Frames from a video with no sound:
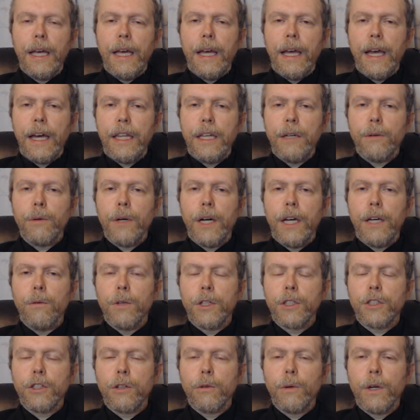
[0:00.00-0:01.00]
Anyway,
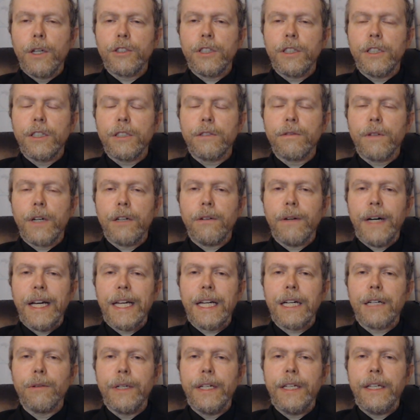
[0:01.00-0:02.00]
Woodrow Wilson is very
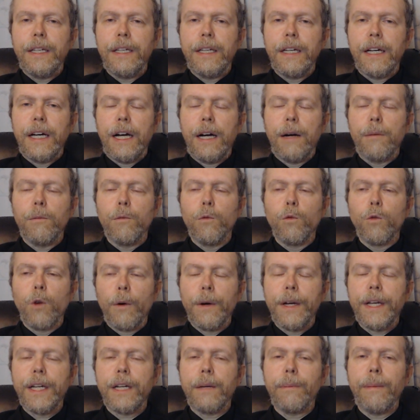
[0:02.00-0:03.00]
likely
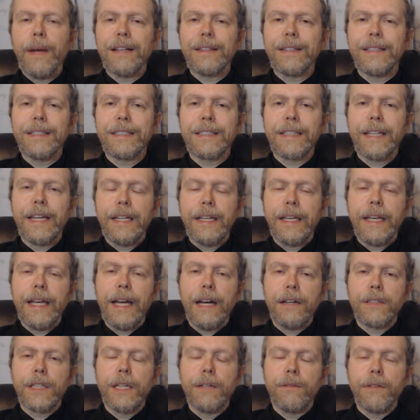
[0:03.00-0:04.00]
worried about this getting
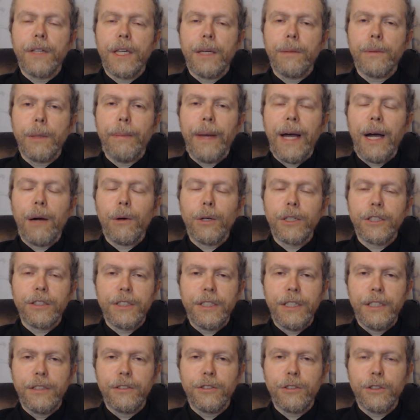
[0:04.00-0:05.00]
out, giving him the power to
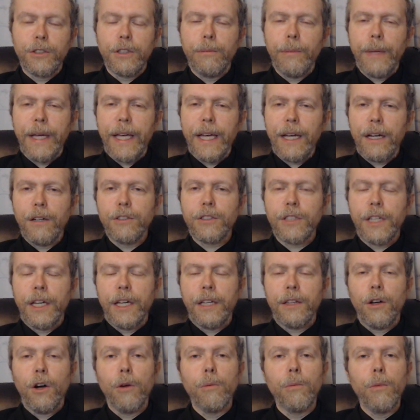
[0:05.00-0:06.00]
censor the mails,
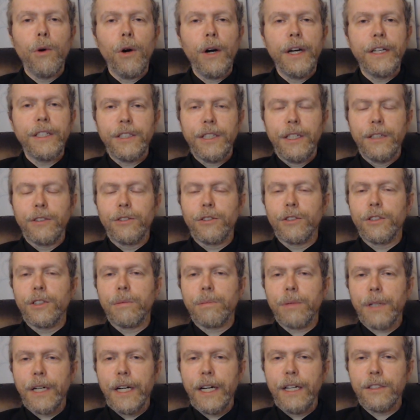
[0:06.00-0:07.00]
and oh boy, censor the
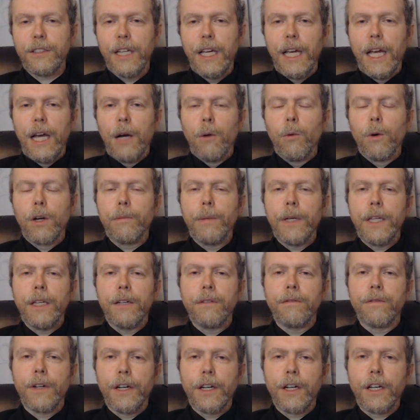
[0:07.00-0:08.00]
press would have been a
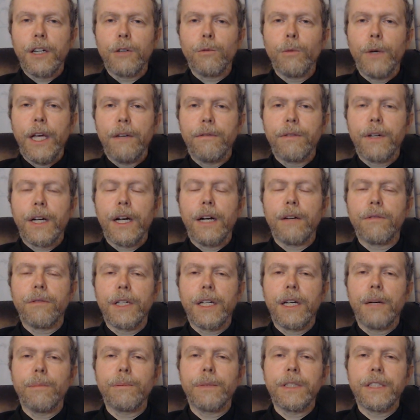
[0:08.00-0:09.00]
very good way of
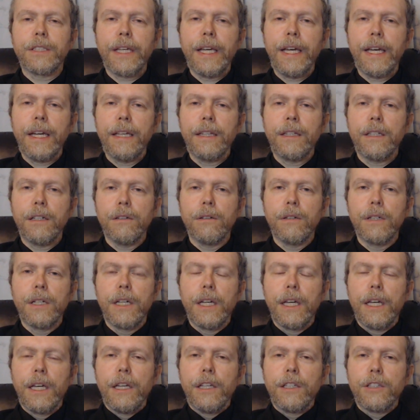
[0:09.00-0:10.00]
covering up the scandal.
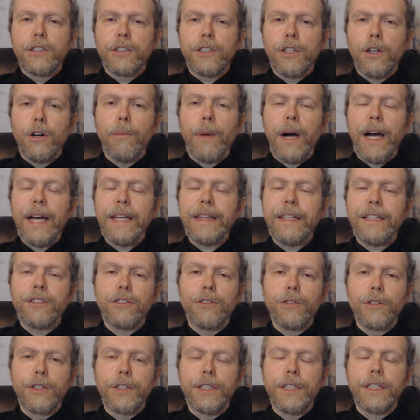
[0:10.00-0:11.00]
So Biden has
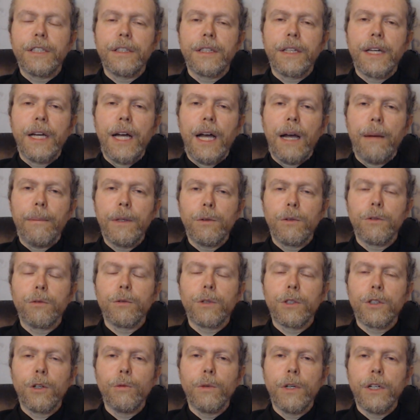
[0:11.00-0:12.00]
two things in common with
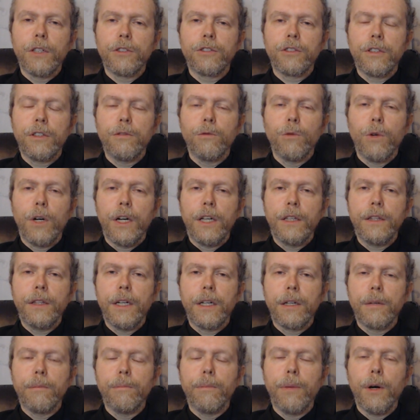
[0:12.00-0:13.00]
Woodrow Wilson. One,
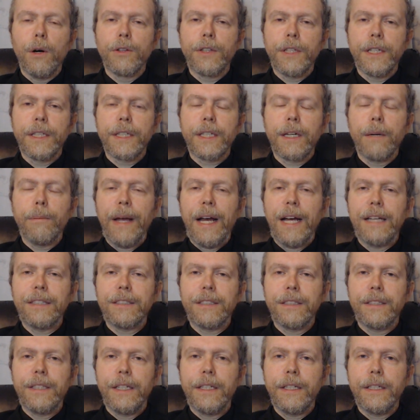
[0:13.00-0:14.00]
they're both
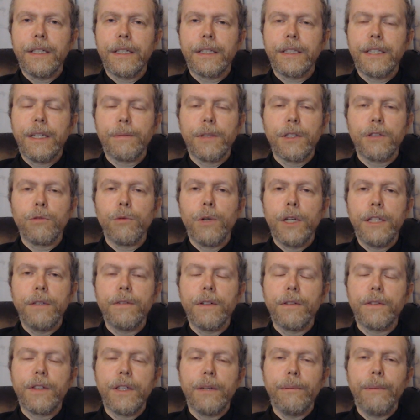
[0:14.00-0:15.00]
incapacitated, except the
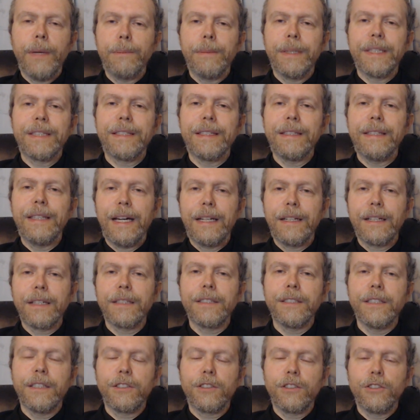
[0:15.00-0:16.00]
25th Amendment did not
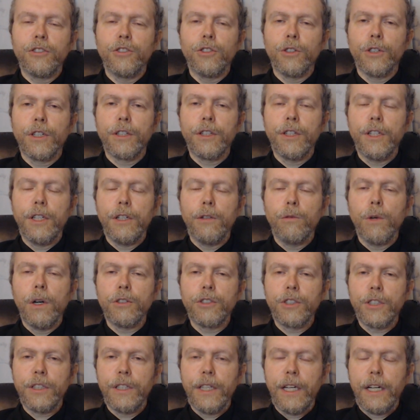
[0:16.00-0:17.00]
exist during the
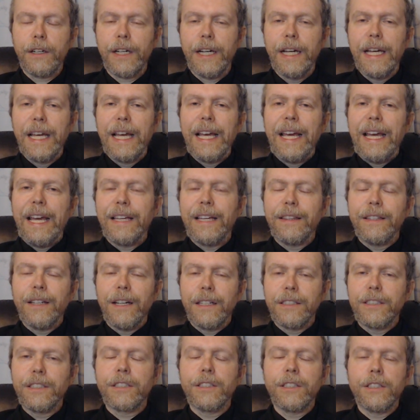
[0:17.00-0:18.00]
Wilson era. It
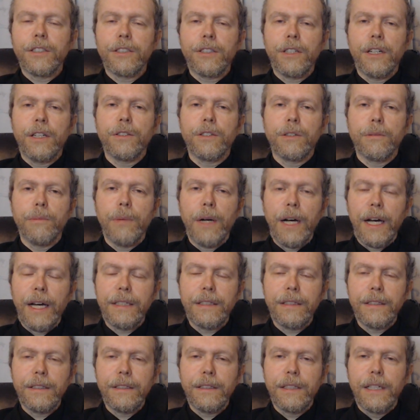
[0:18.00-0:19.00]
does exist under
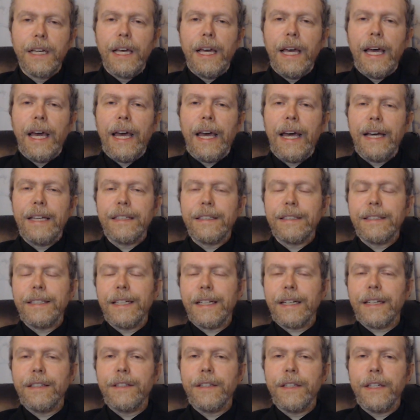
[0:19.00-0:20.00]
Biden. And the
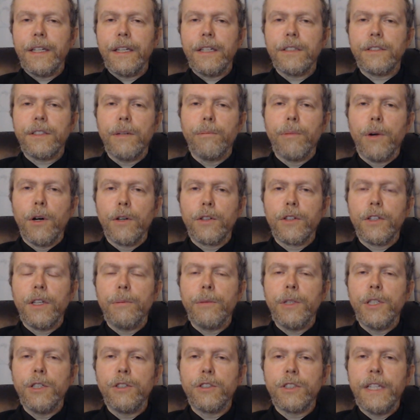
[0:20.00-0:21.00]
second thing is that both of them
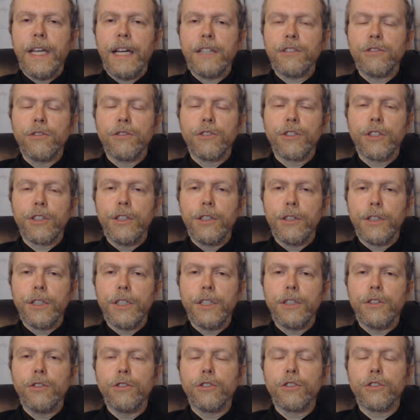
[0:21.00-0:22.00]
use national
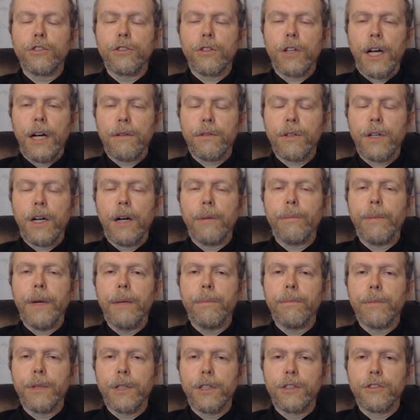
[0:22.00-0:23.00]
security to cover up a
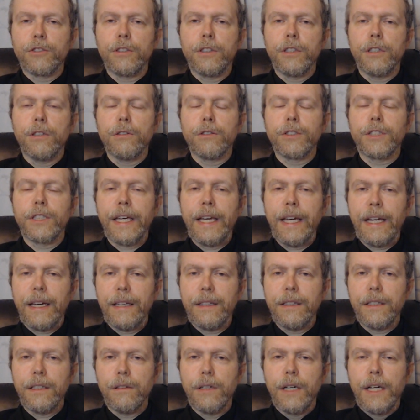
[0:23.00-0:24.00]
personal
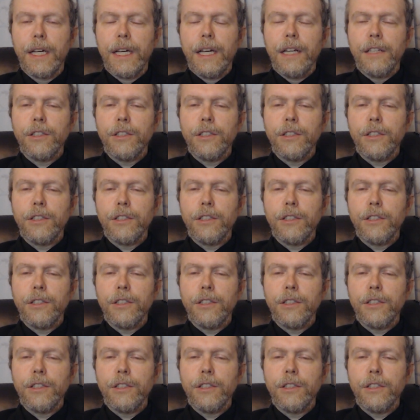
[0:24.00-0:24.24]
scandal.